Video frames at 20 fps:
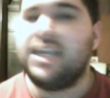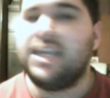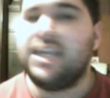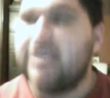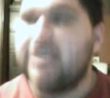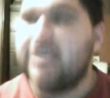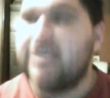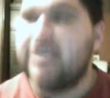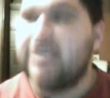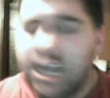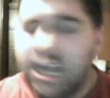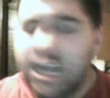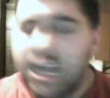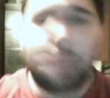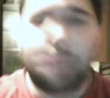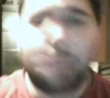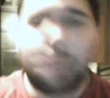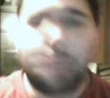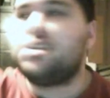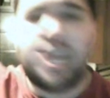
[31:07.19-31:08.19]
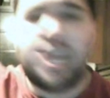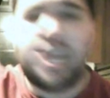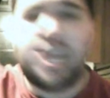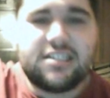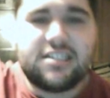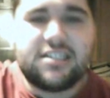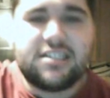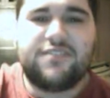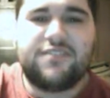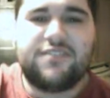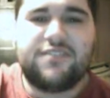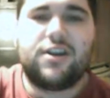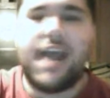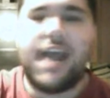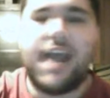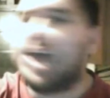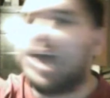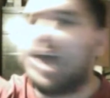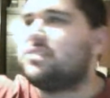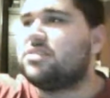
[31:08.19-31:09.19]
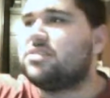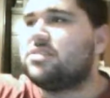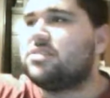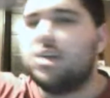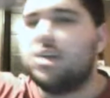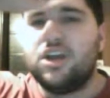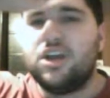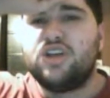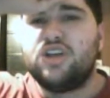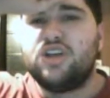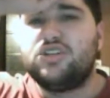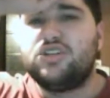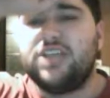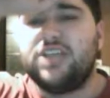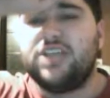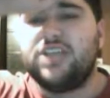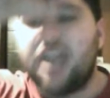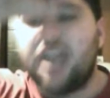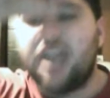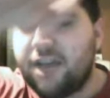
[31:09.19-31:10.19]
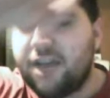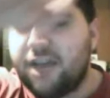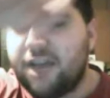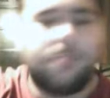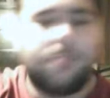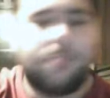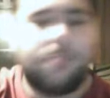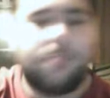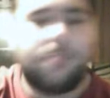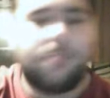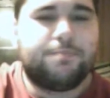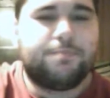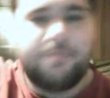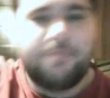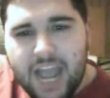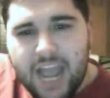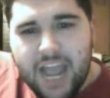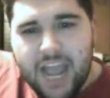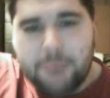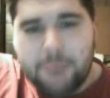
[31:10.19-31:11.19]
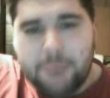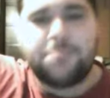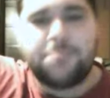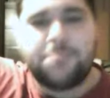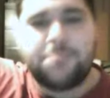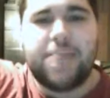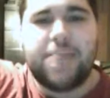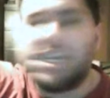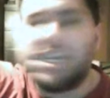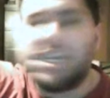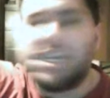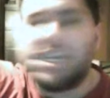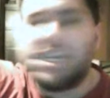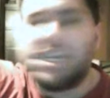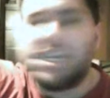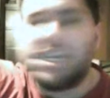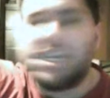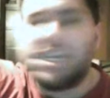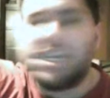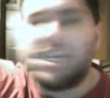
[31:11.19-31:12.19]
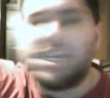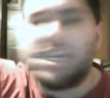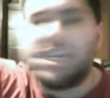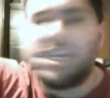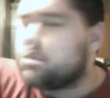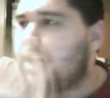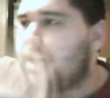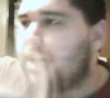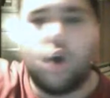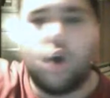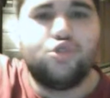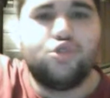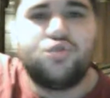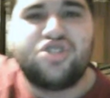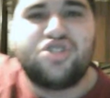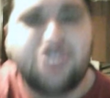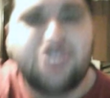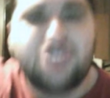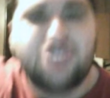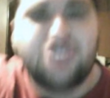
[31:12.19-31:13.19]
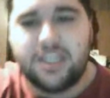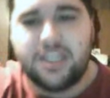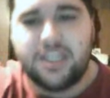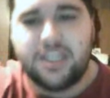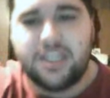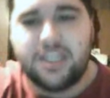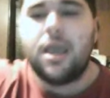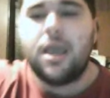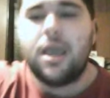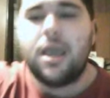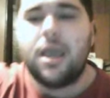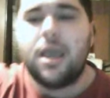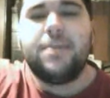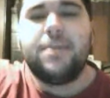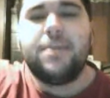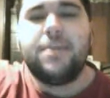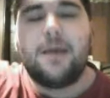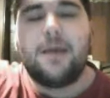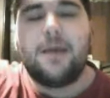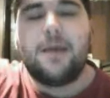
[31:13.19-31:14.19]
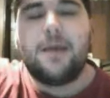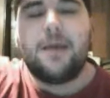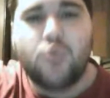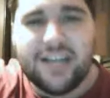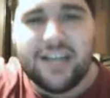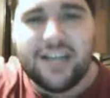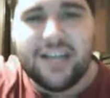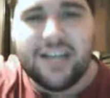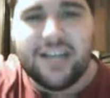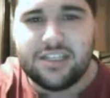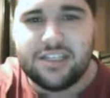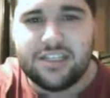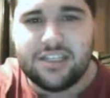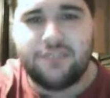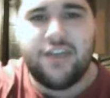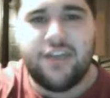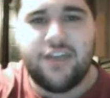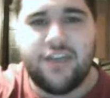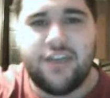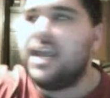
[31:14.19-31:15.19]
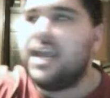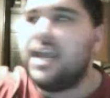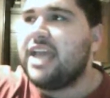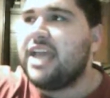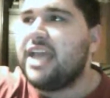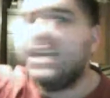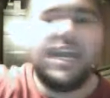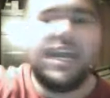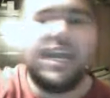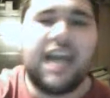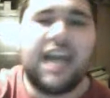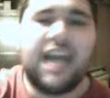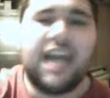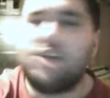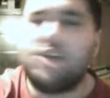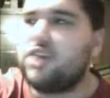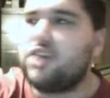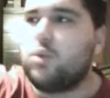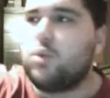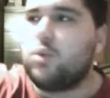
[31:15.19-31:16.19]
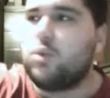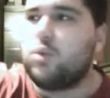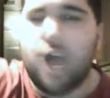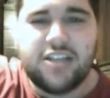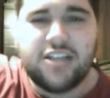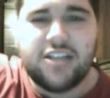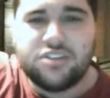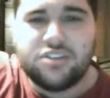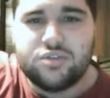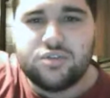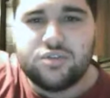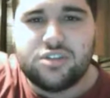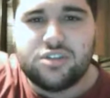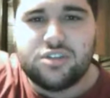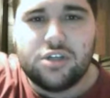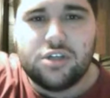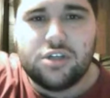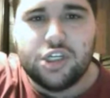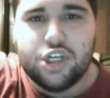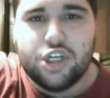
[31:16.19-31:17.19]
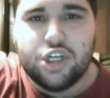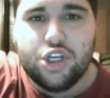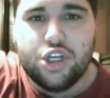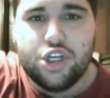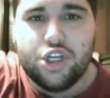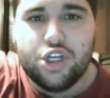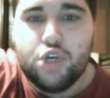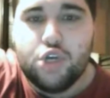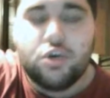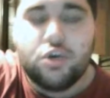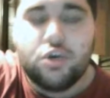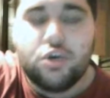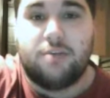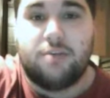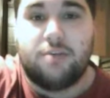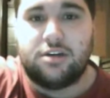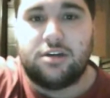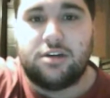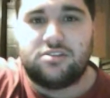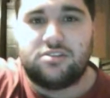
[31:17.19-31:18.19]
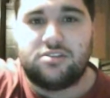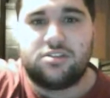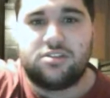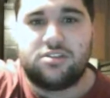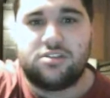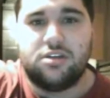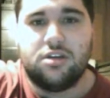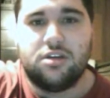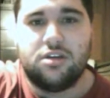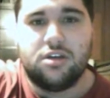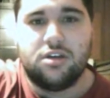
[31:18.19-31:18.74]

Get up. Get your ass off your ass. Get off your family's basement. Go something. Become a wrestling fan. Get out there. Watch those newcomers.